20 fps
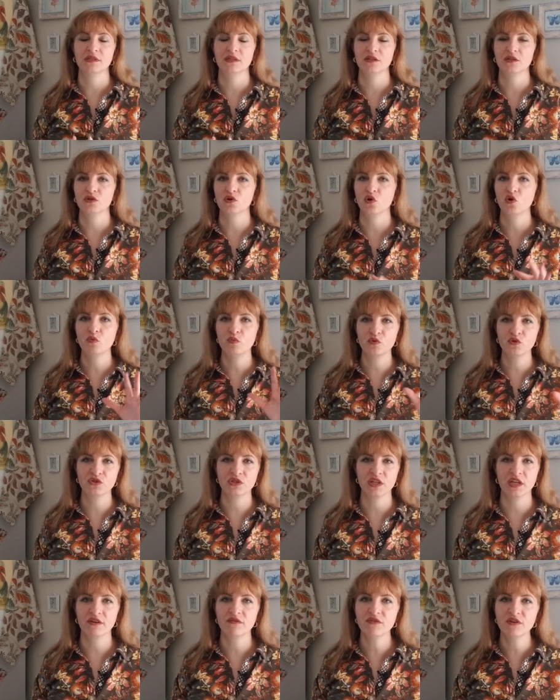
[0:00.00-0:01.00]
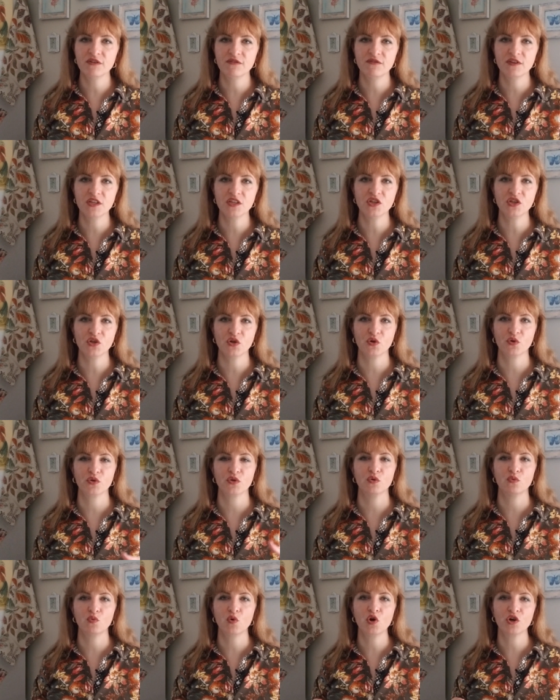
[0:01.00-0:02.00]
and almost every video
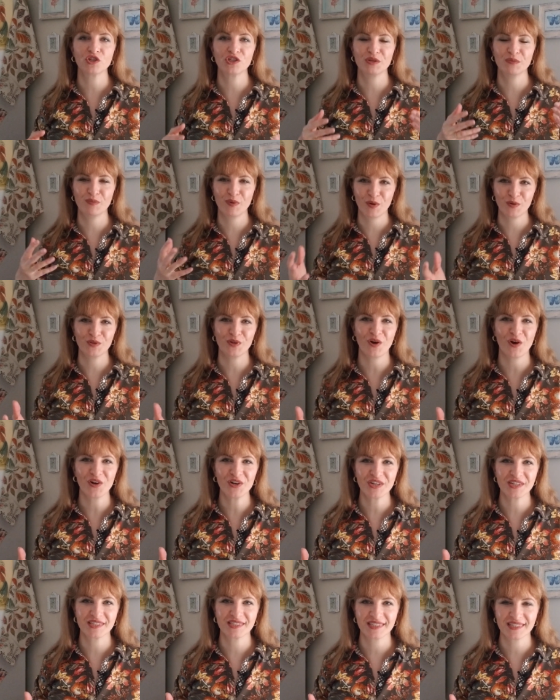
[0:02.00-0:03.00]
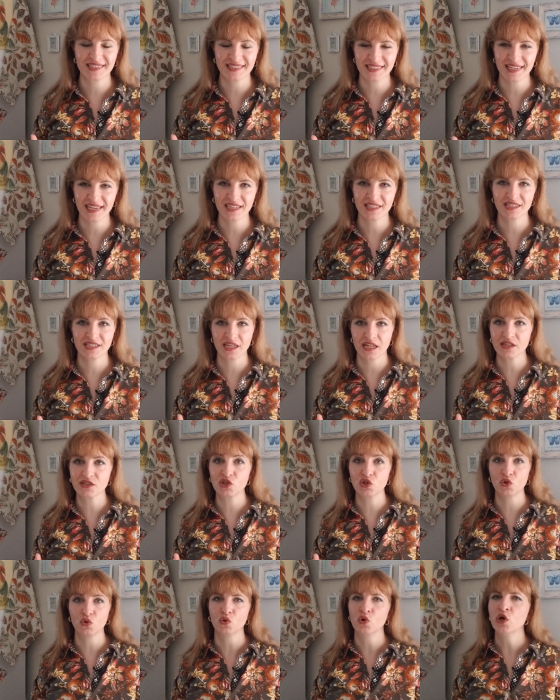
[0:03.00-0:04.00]
you watch about artist success tells
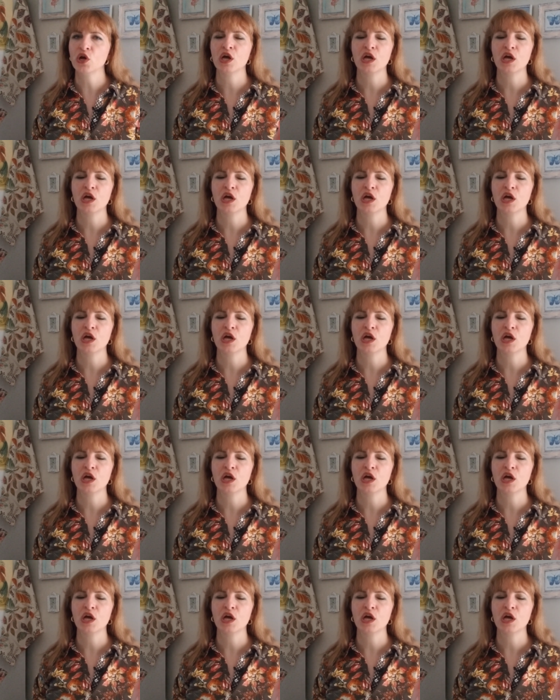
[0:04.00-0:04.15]
you,